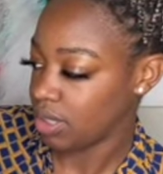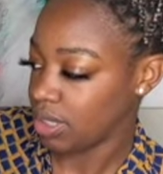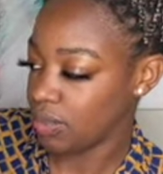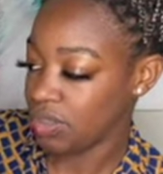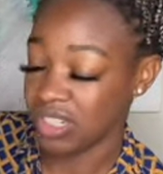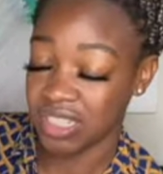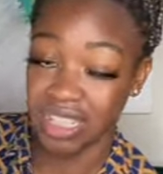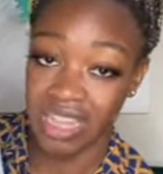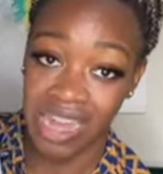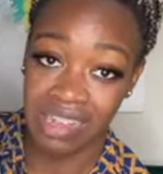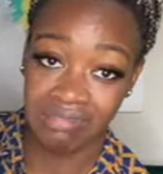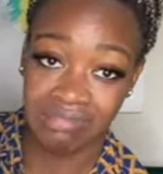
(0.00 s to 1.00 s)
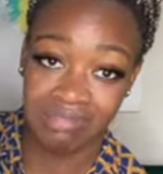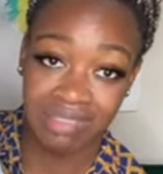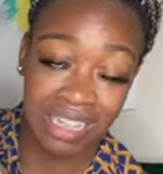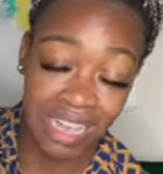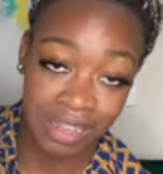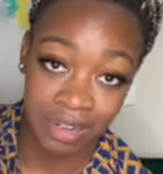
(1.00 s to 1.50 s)
It was just a lot
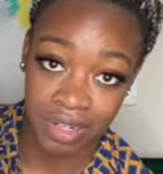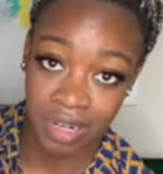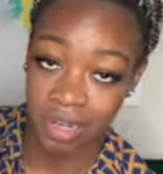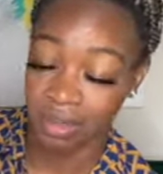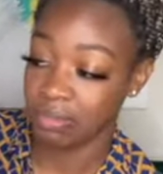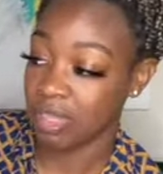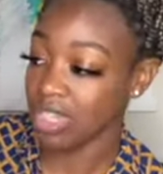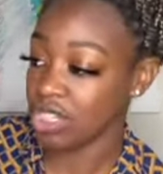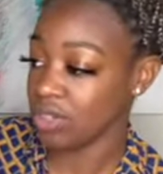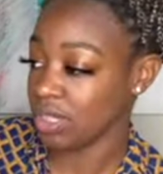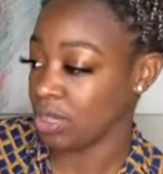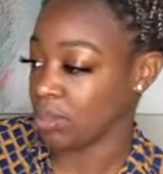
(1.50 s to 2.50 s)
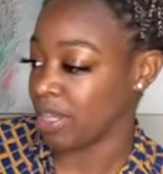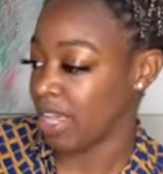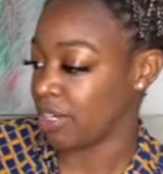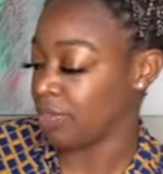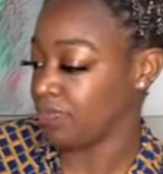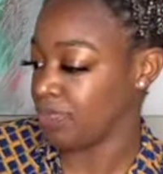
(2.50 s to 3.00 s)
going on, but get you a little
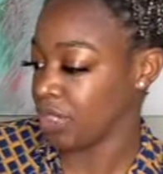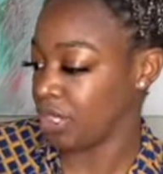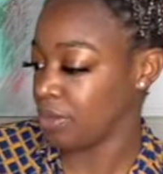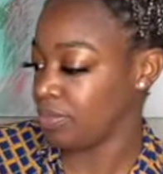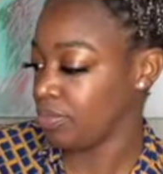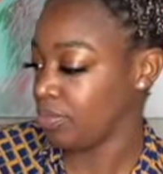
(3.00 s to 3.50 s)
planner, you know,